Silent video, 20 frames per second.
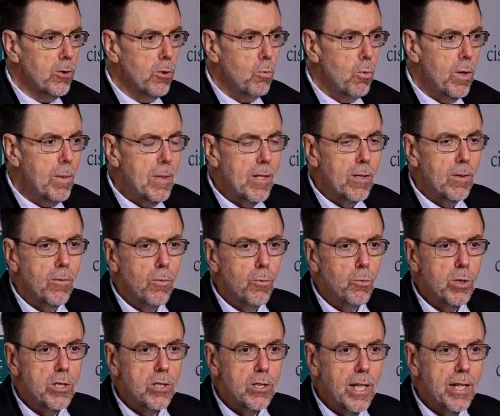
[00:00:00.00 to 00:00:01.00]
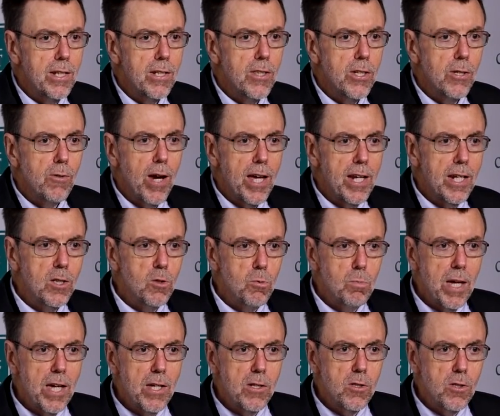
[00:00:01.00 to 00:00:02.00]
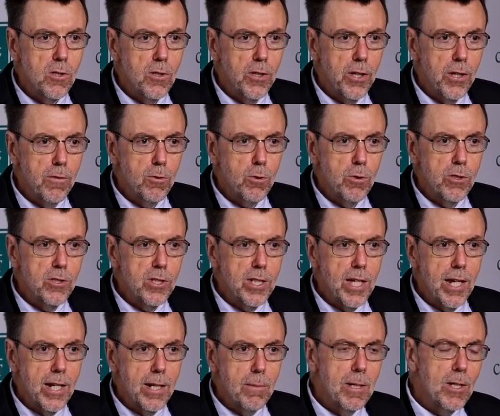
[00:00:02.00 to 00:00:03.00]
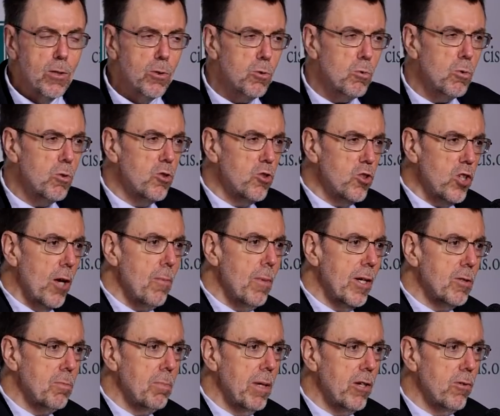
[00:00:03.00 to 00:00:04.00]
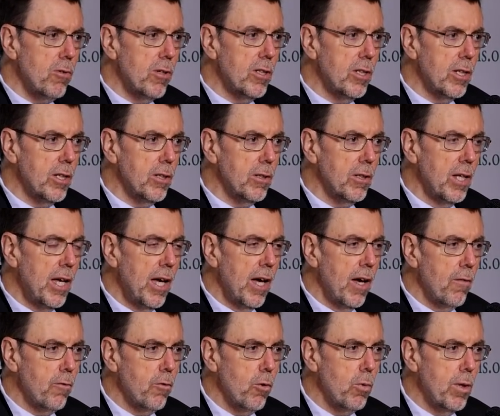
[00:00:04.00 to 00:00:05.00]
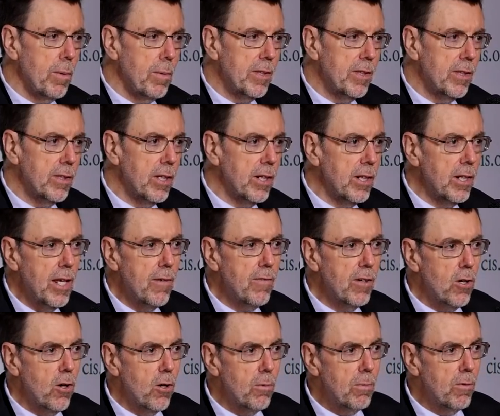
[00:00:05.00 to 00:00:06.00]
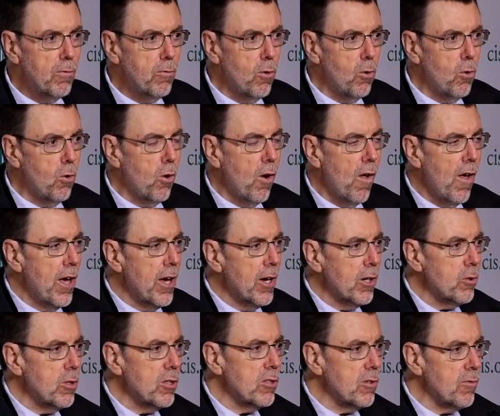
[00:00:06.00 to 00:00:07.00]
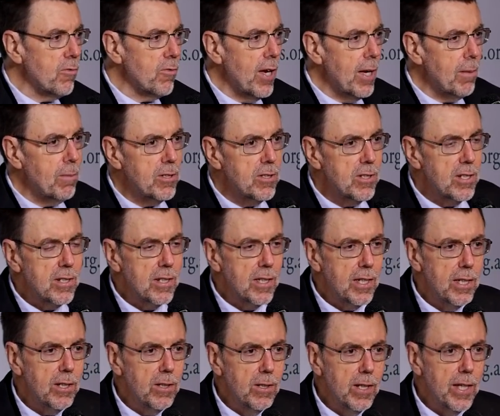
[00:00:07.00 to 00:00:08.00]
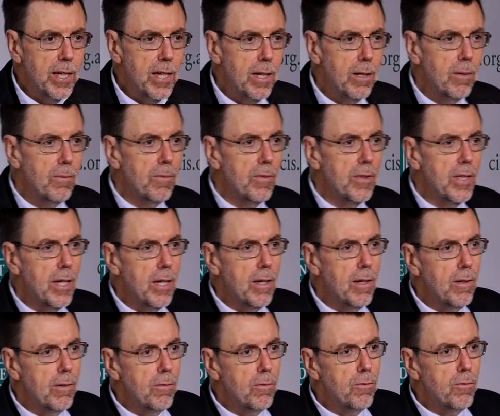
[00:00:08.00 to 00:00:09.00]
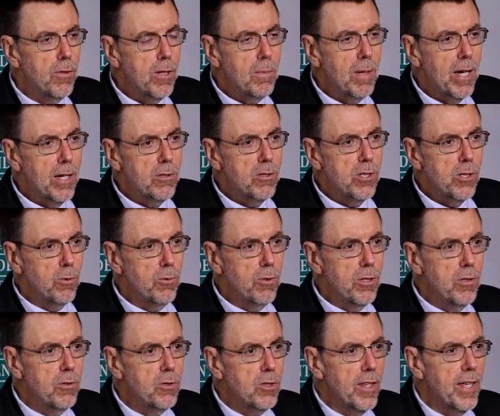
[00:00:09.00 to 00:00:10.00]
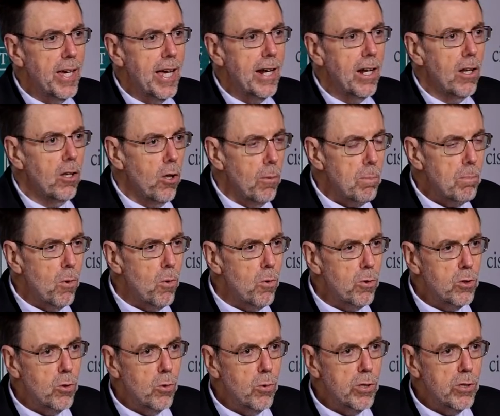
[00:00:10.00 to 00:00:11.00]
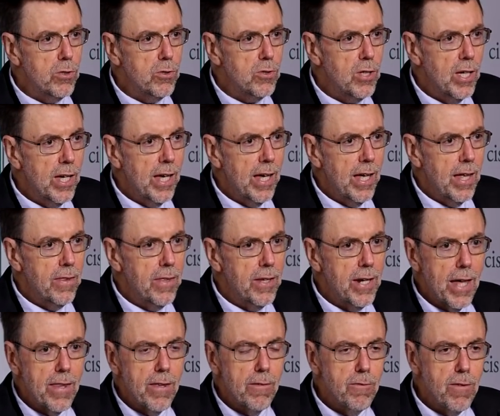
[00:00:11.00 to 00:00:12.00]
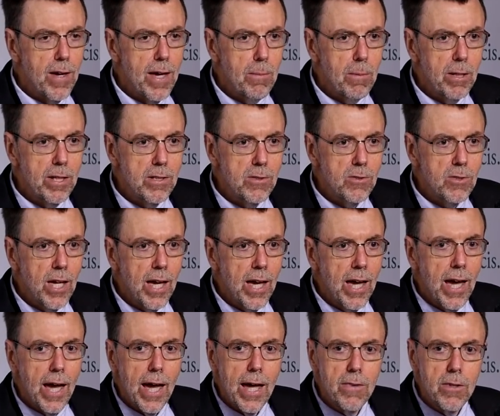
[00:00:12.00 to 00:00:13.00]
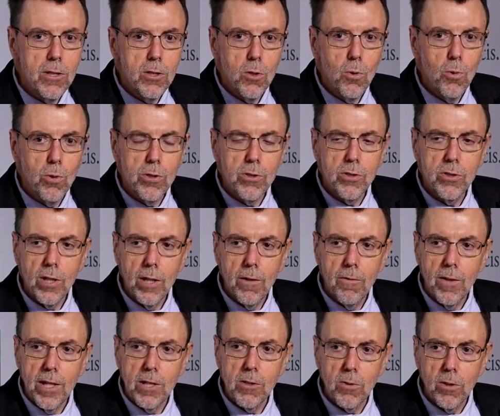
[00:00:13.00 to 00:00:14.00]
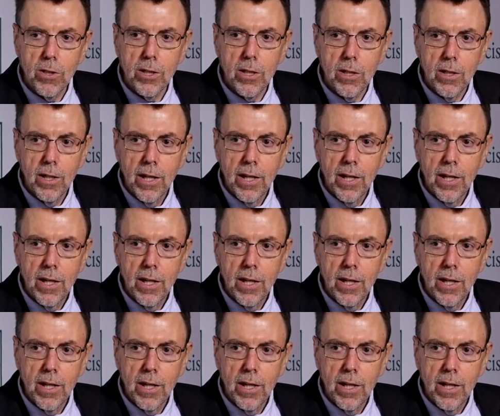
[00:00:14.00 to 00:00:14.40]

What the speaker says: to women which led to the great expansion of Christianity because it was so much better a deal for women than had ever gone before. Christian families didn't kill their female children, so they had a lot more daughters than other families, and the daughters eventually,